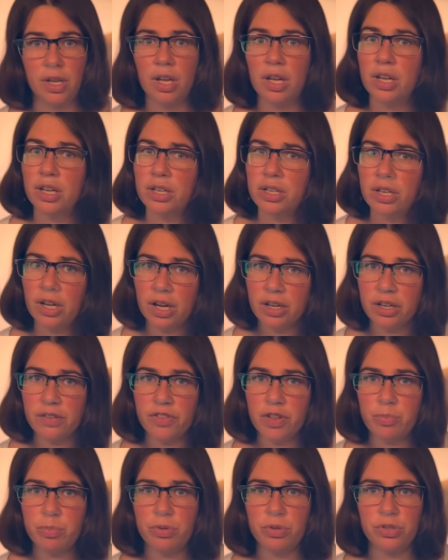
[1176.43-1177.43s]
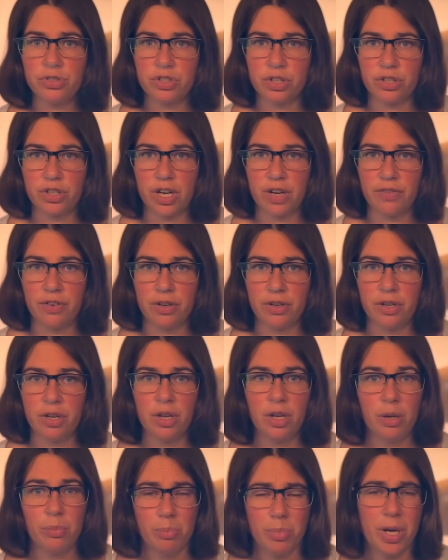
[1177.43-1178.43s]
None of the pools are covered,
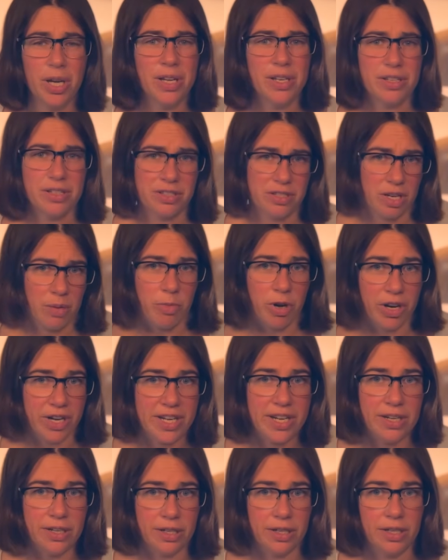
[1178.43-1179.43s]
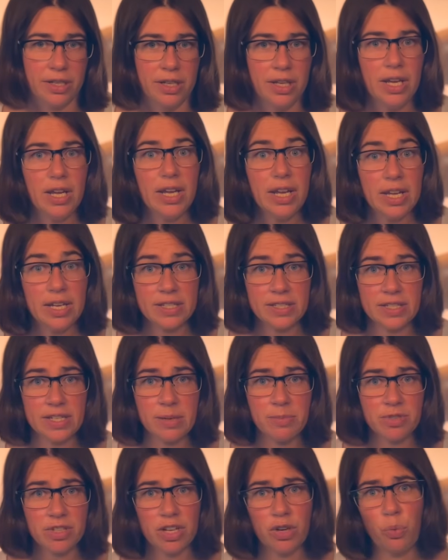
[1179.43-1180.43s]
but some are heated. It
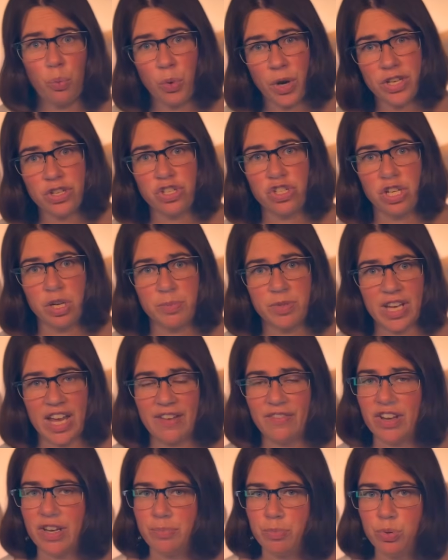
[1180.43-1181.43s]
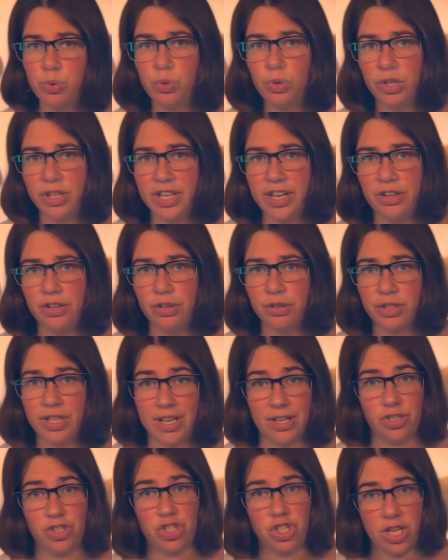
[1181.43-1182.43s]
seems like which ships have a pool heater
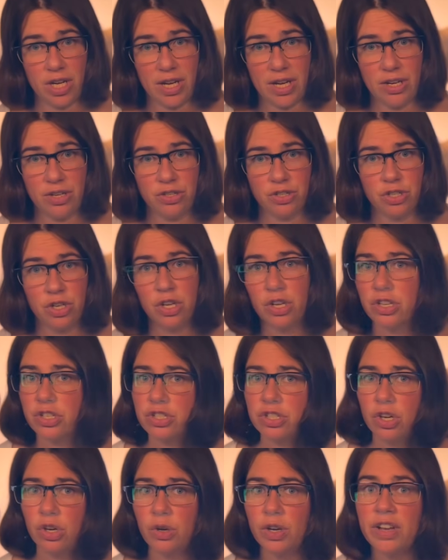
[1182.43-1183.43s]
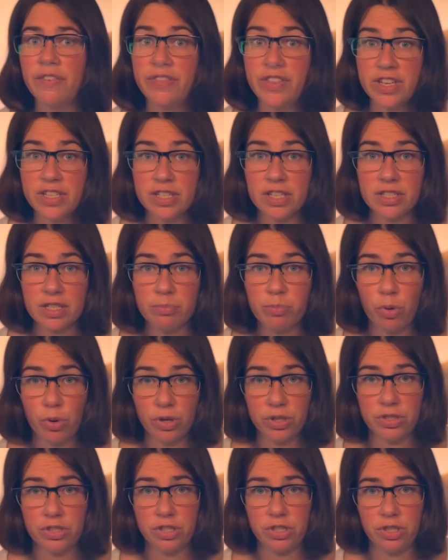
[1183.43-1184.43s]
can change, so if this is
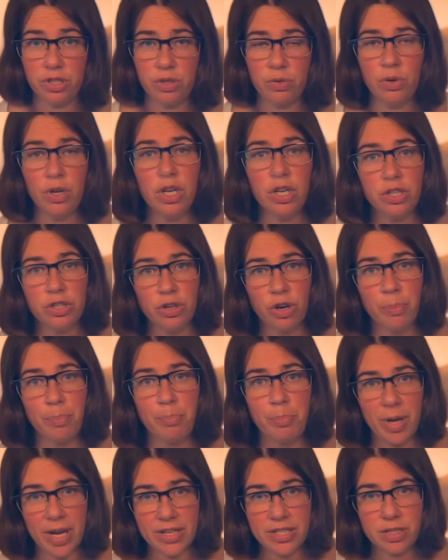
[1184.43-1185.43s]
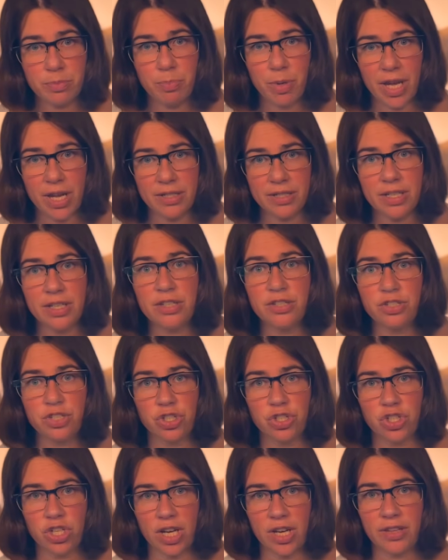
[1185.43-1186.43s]
important to you, your best bet is to
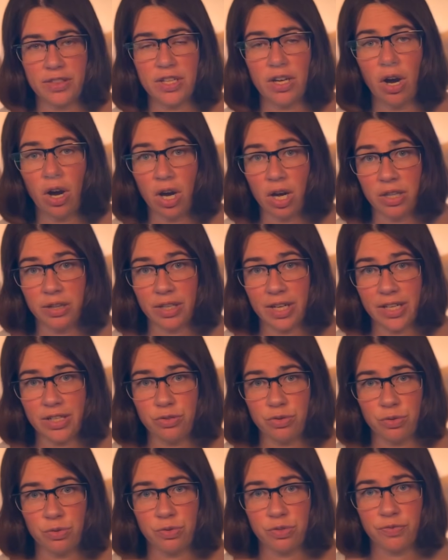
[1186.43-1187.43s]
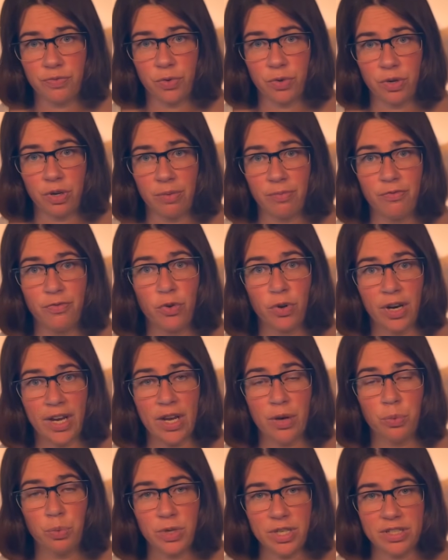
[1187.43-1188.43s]
check the online cruise forum for
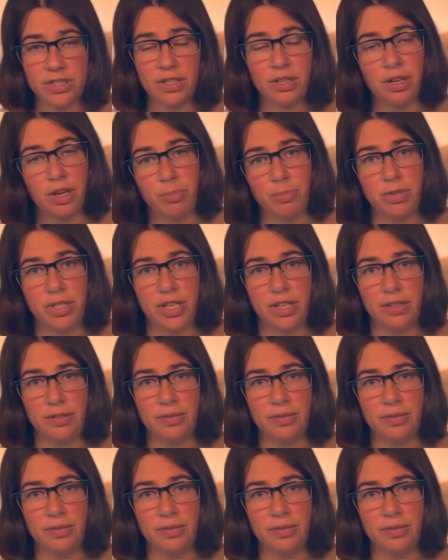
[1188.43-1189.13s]
a recent update.